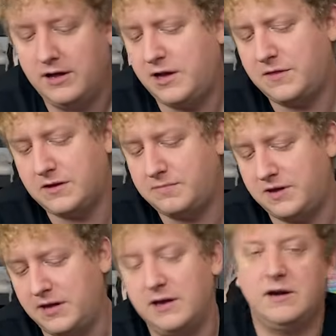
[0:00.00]
Ethan
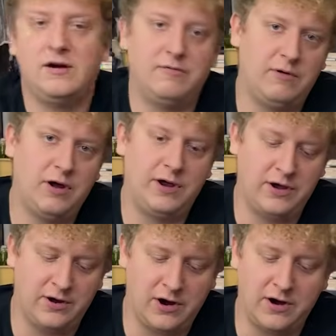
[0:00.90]
P, Ron
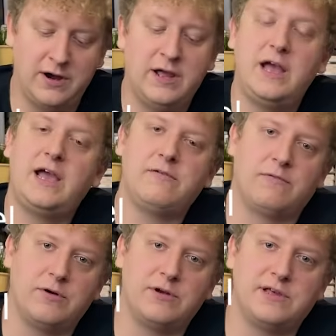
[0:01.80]
R, and
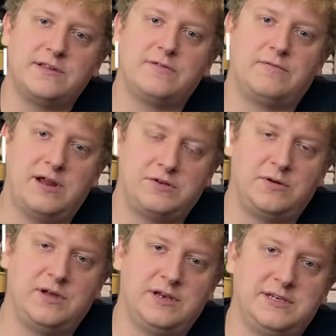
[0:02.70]
Rudy's
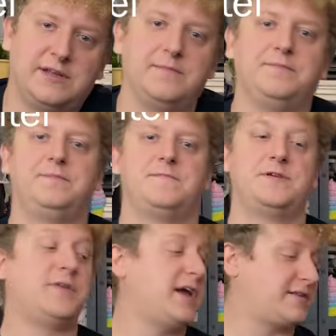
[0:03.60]
Retro Intel.
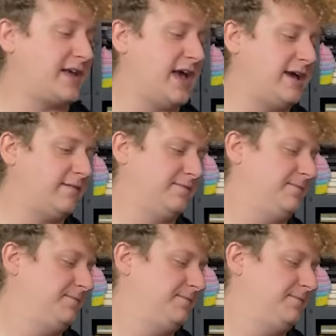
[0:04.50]
So thanks, gang.